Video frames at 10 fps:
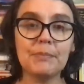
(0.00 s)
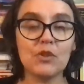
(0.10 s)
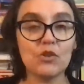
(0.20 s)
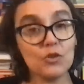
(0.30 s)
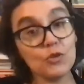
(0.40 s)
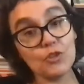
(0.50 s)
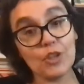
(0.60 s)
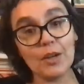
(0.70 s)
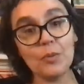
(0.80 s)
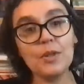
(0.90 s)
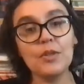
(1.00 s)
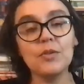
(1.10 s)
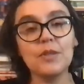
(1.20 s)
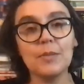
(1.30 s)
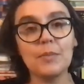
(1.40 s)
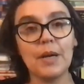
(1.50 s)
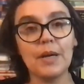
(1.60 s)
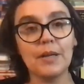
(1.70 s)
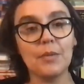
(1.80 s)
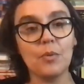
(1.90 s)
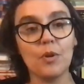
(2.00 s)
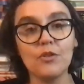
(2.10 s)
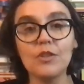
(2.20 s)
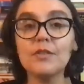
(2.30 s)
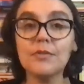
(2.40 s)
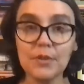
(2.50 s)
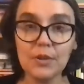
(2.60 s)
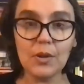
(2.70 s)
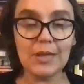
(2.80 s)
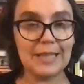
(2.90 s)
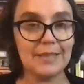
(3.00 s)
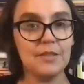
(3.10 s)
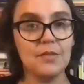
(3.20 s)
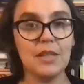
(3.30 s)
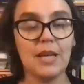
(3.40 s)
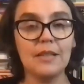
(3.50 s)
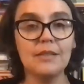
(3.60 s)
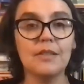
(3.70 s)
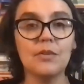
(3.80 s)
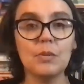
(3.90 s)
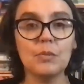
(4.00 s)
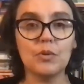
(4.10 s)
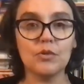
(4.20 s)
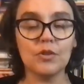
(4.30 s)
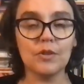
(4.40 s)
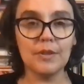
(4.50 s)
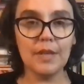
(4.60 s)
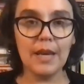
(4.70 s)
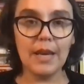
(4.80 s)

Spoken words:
just to share with you that my project, Philo Criatividade, here in Portugal,